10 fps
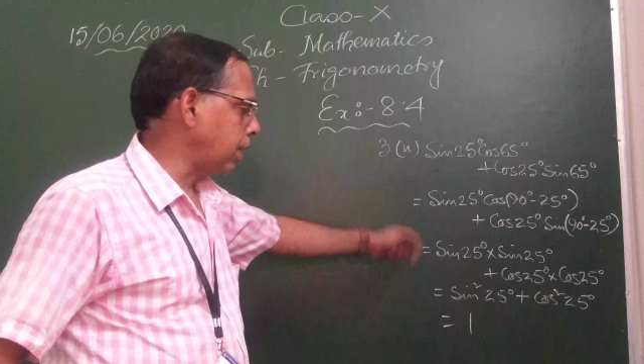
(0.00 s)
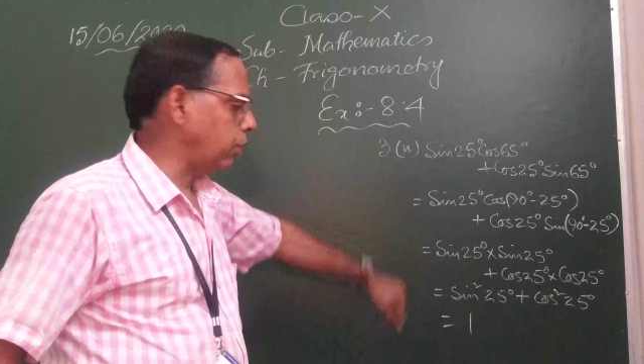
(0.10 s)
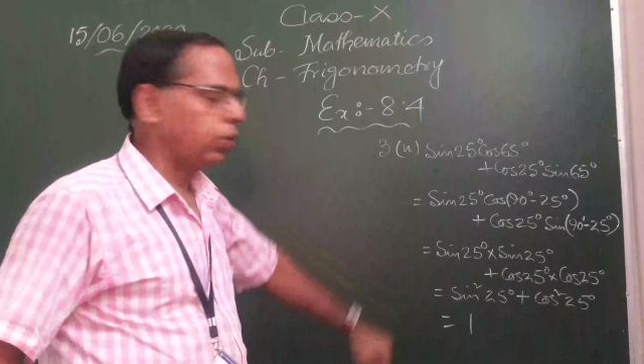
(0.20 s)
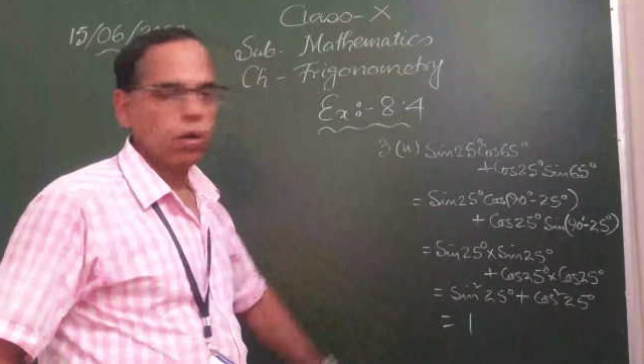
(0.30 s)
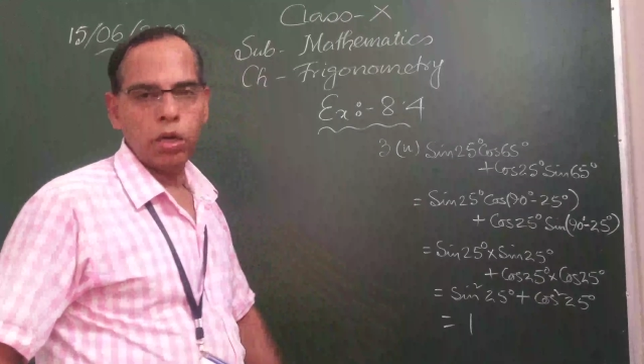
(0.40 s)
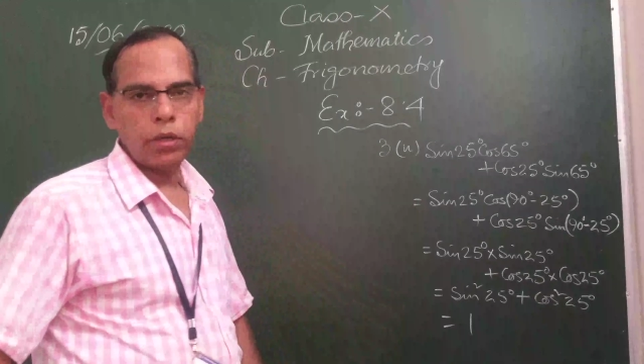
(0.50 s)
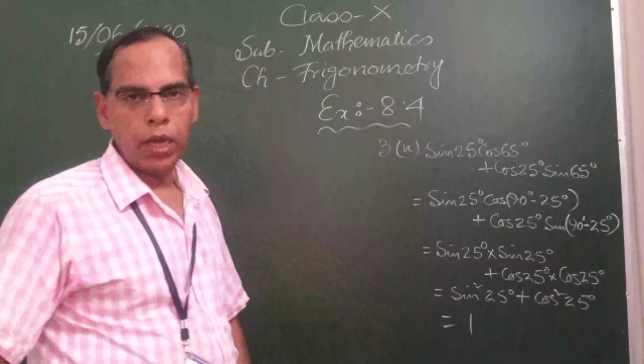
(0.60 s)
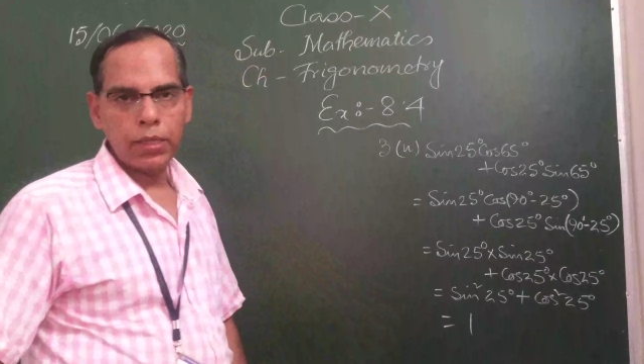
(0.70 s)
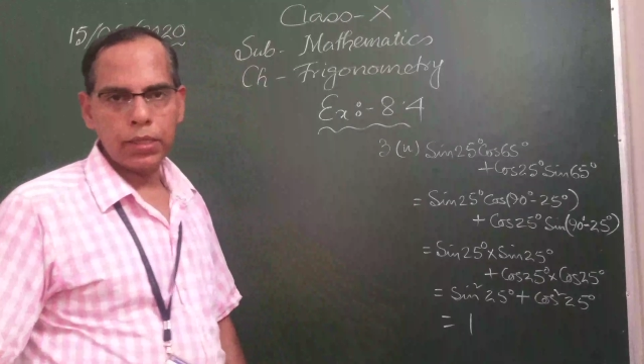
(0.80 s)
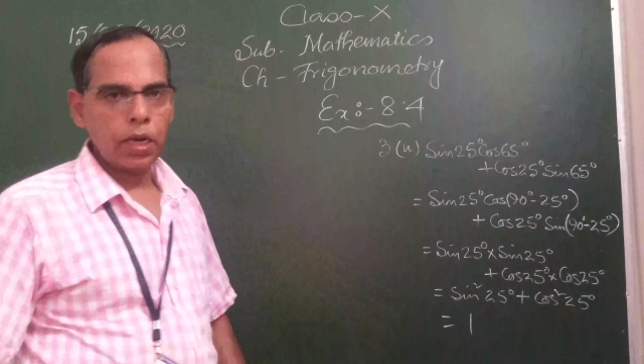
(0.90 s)
and we got the
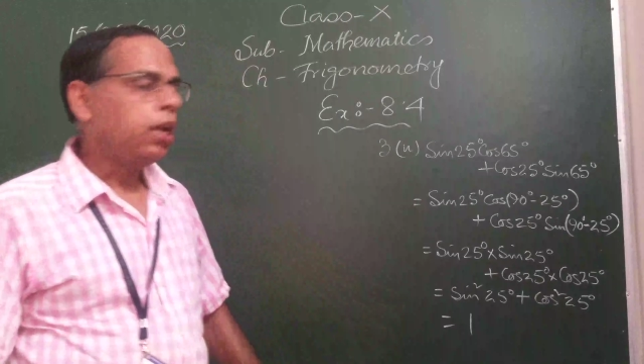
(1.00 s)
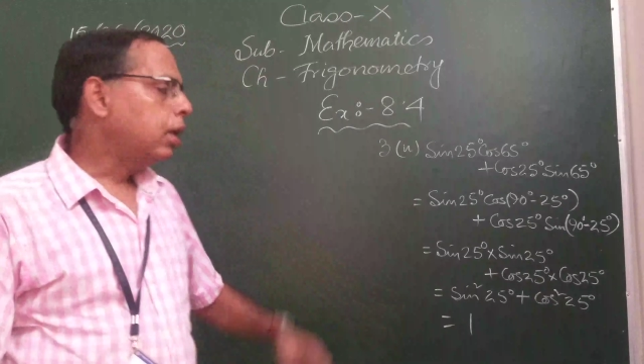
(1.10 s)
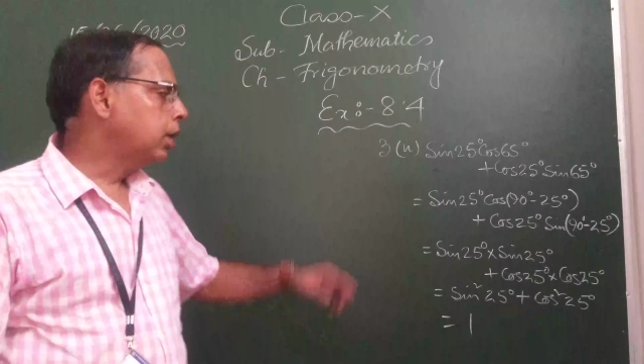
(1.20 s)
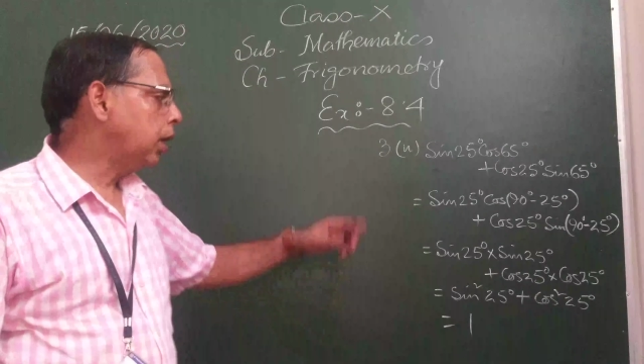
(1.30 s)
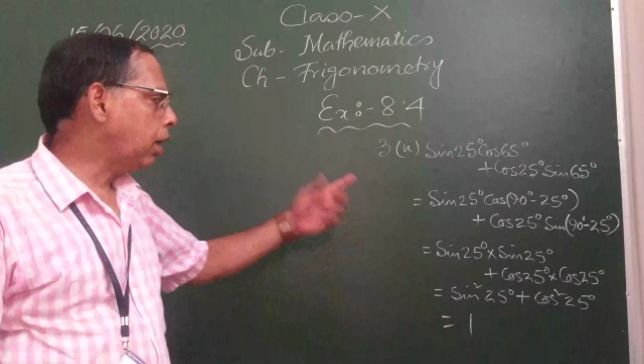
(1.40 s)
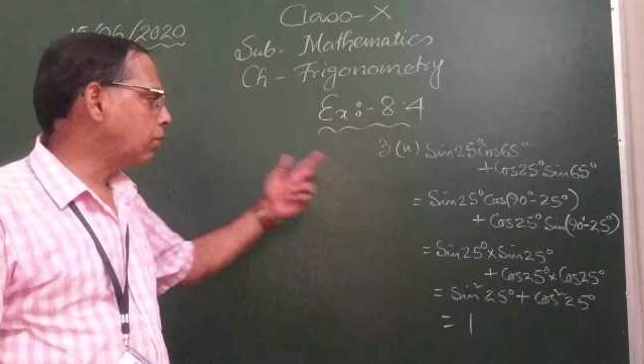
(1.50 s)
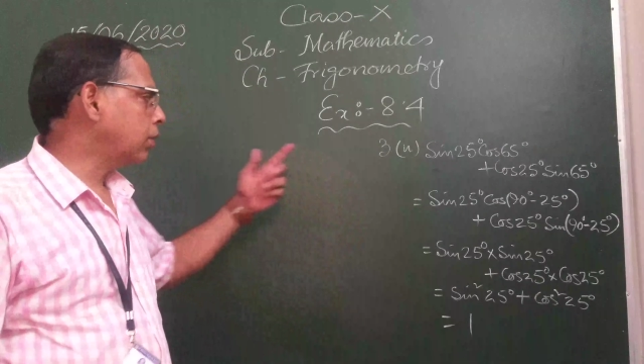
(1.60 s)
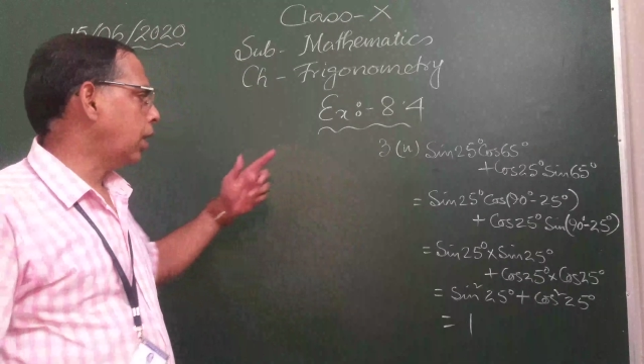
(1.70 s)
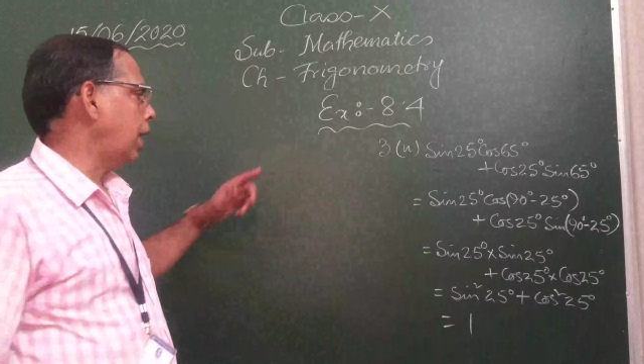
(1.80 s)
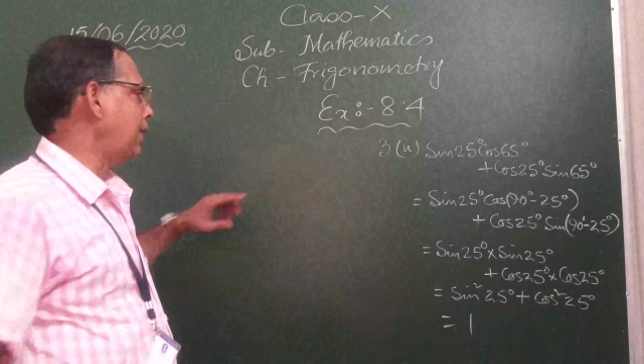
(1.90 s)
answer. Now
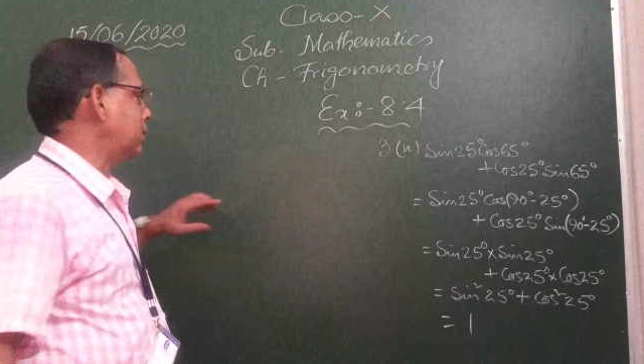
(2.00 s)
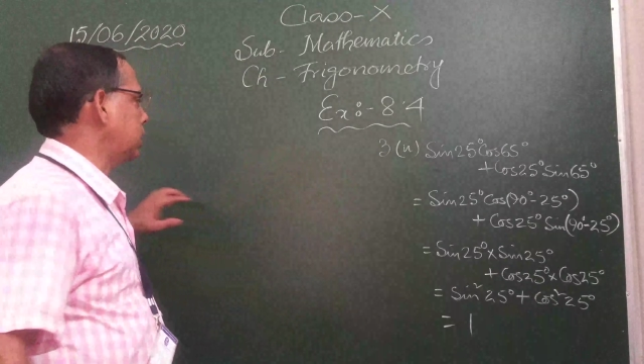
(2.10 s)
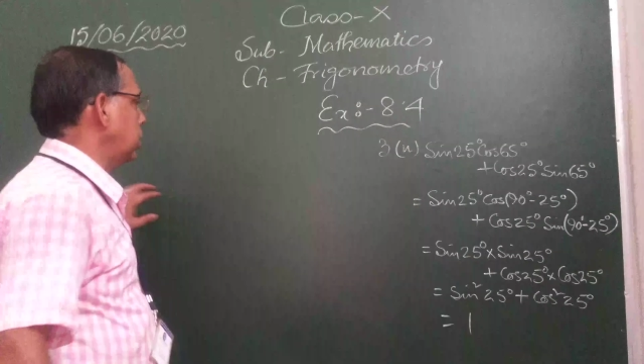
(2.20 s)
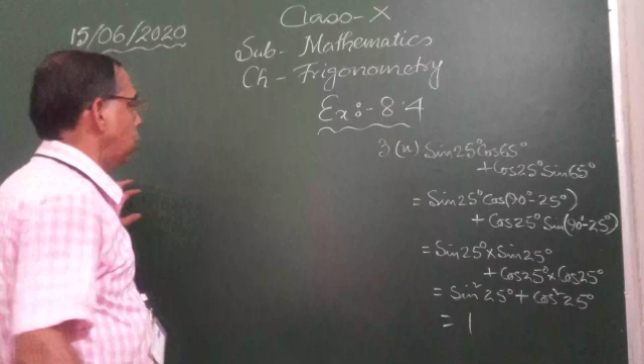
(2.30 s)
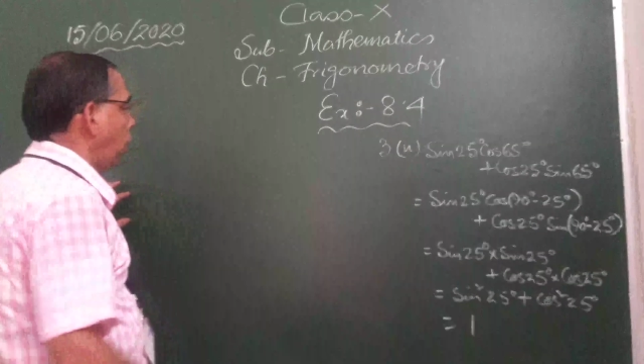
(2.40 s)
let's see